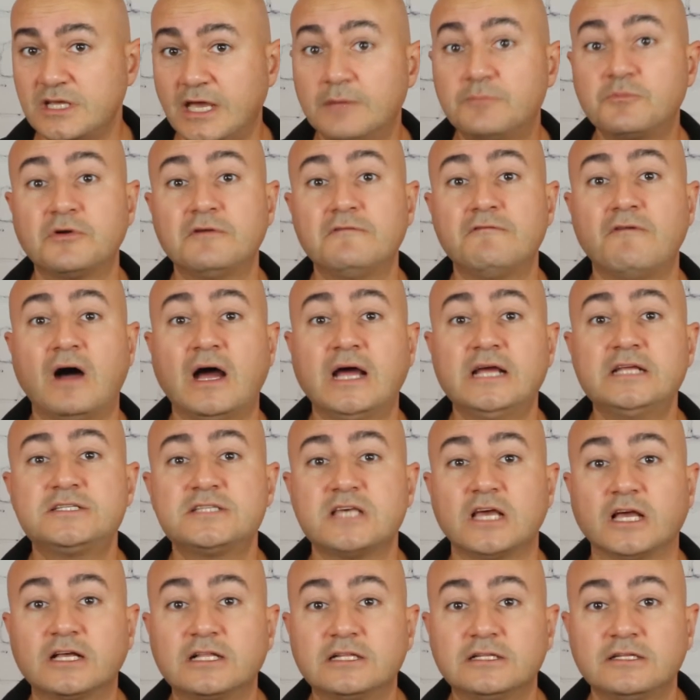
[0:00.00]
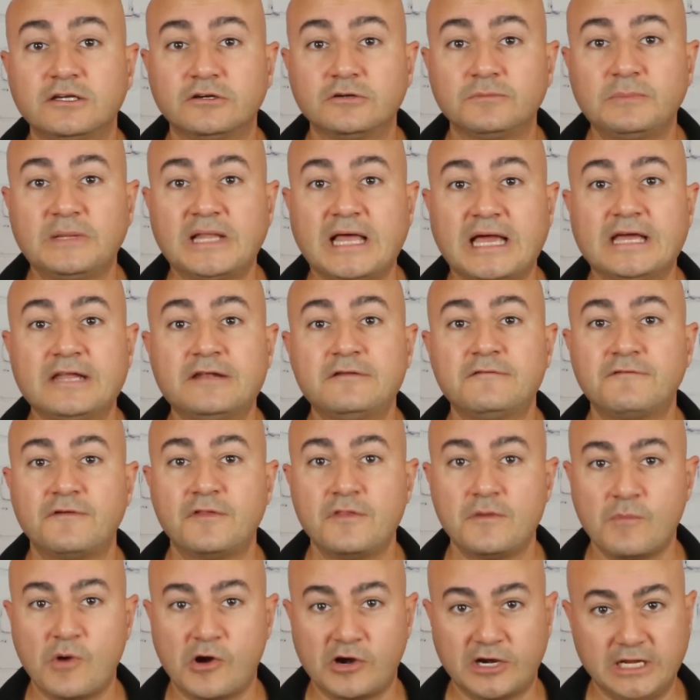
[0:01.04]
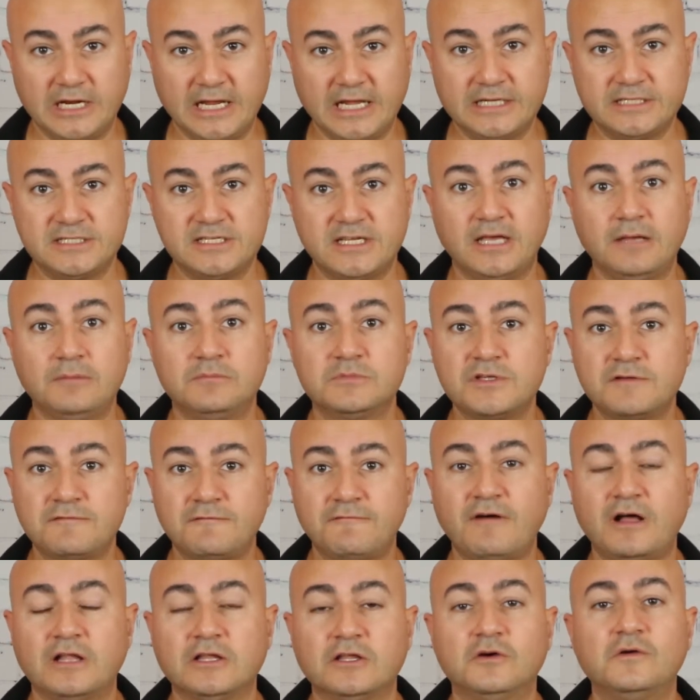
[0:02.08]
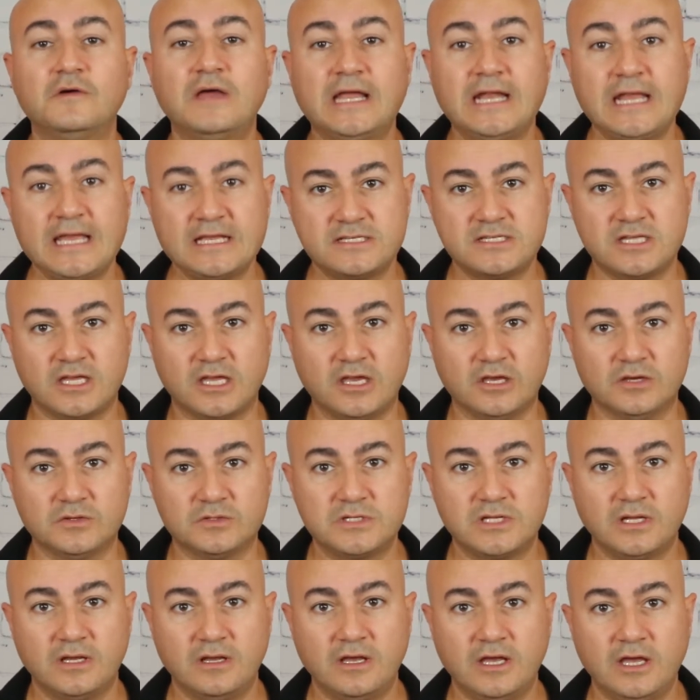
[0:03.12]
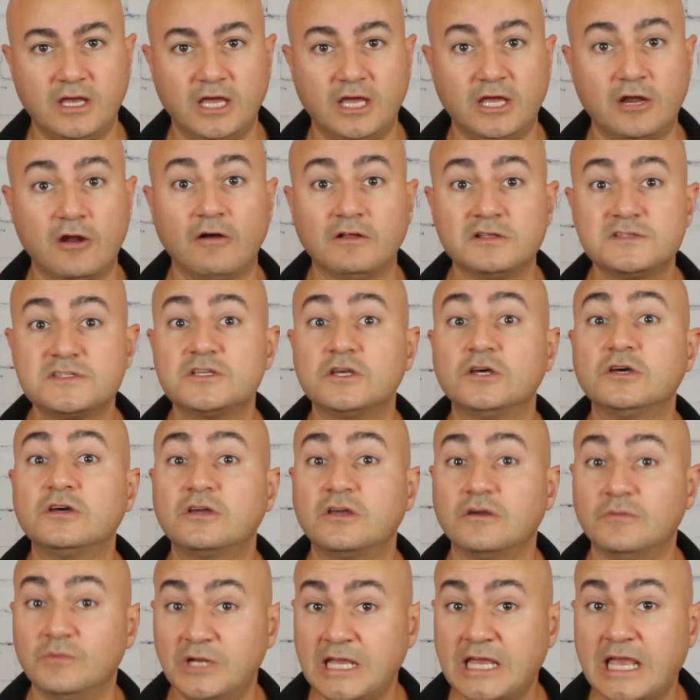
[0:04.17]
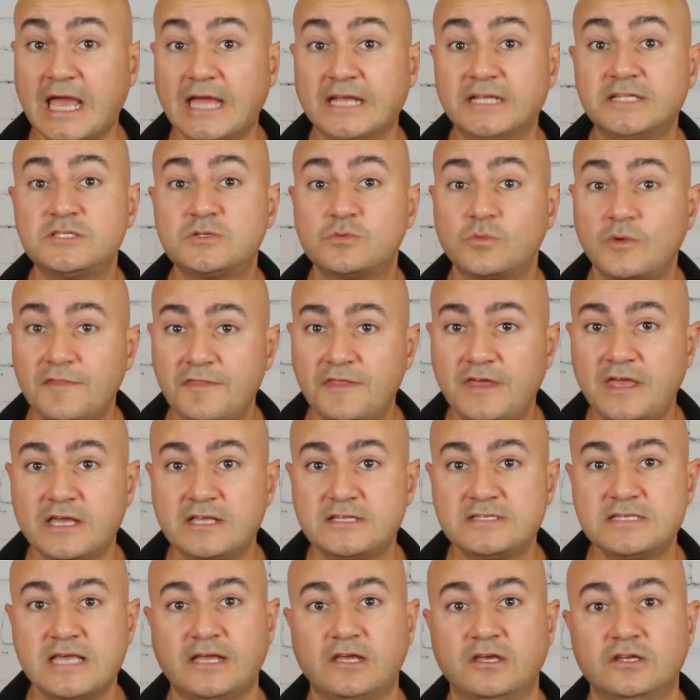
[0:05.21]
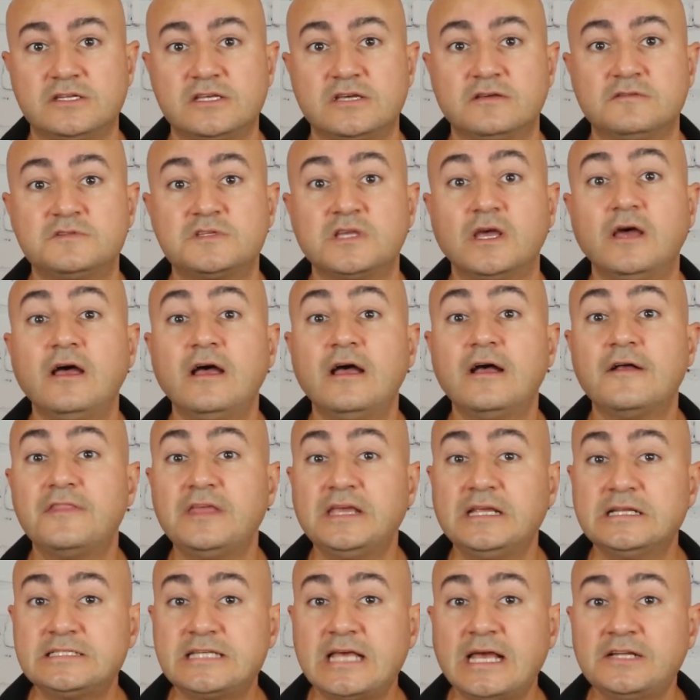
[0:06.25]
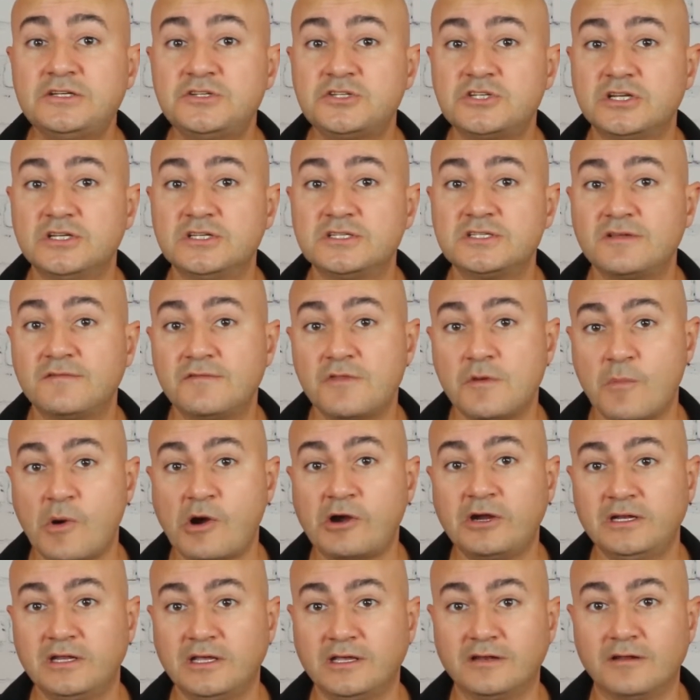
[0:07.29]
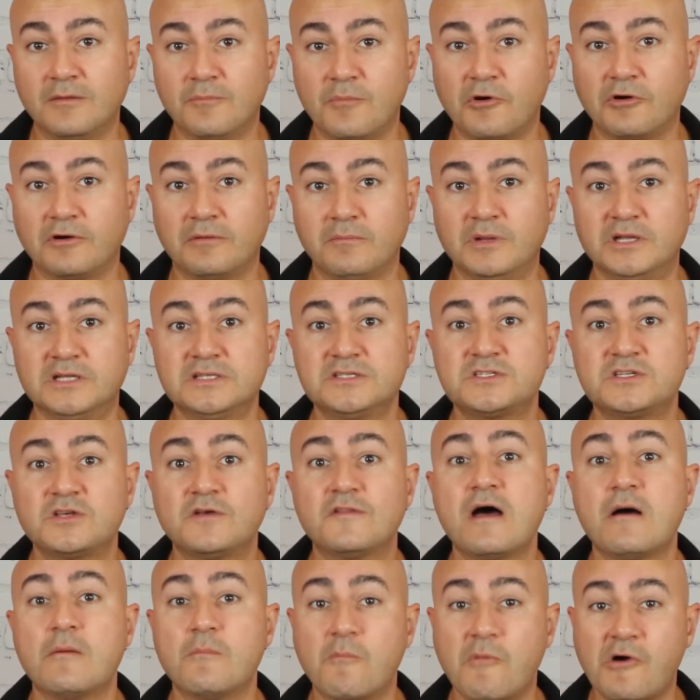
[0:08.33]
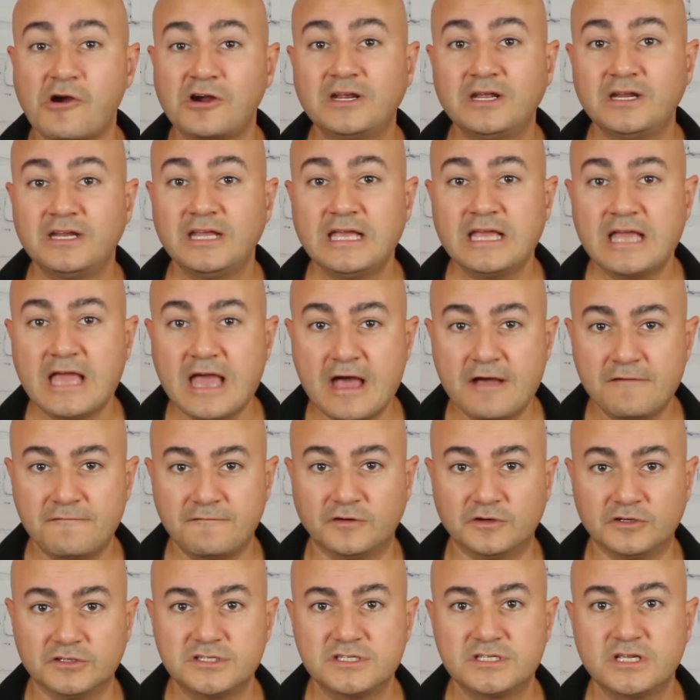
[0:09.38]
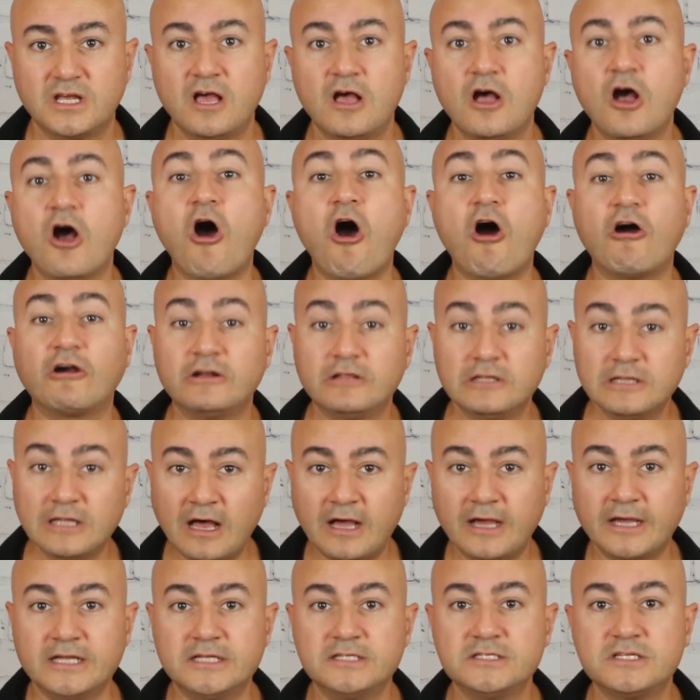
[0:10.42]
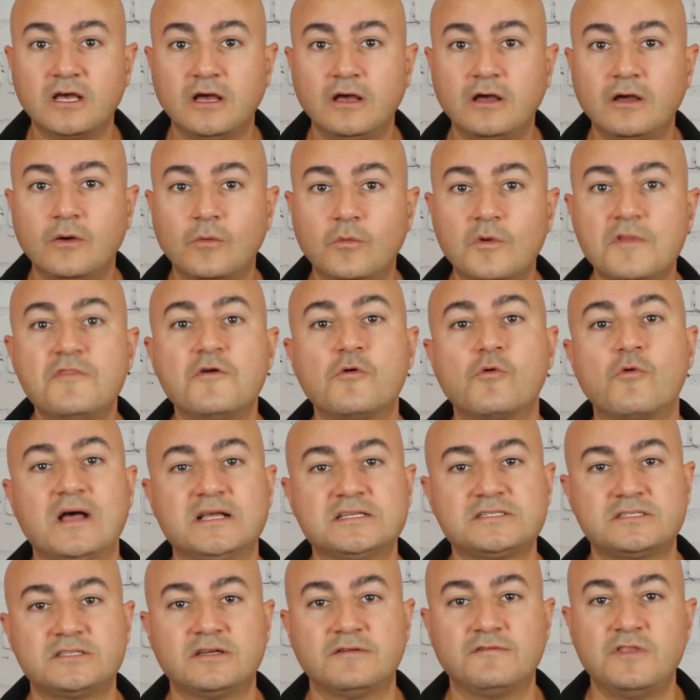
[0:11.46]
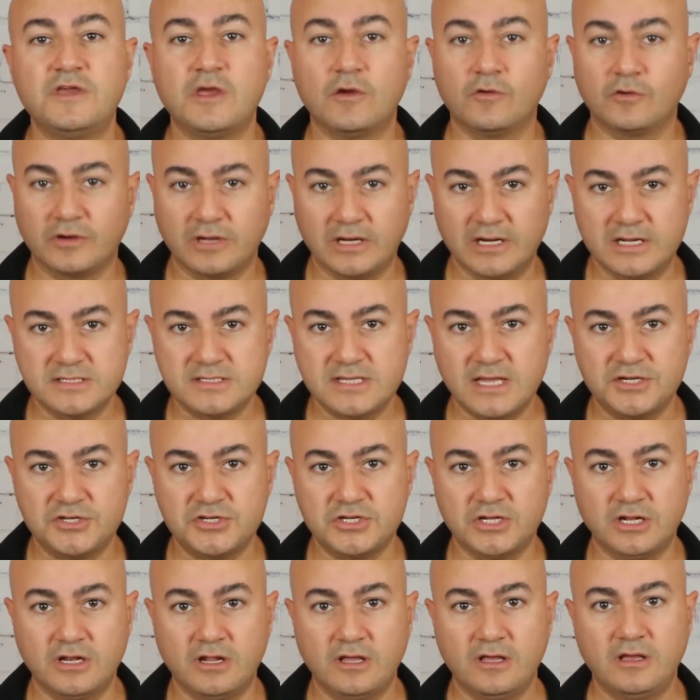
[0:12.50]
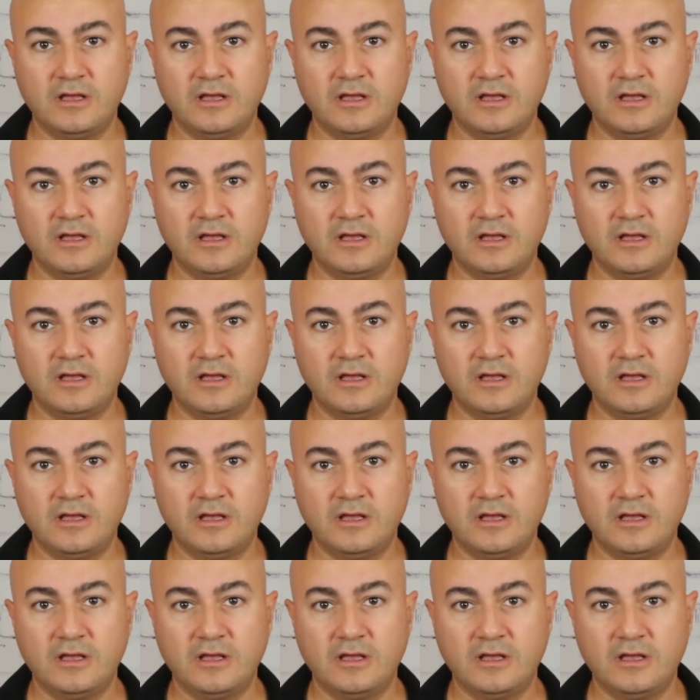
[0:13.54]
it provides a clear plan for the marketing team to follow and execute. It also communicates with the executives the intentions of the marketing department so that marketing efforts are aligned with the rest of the organization,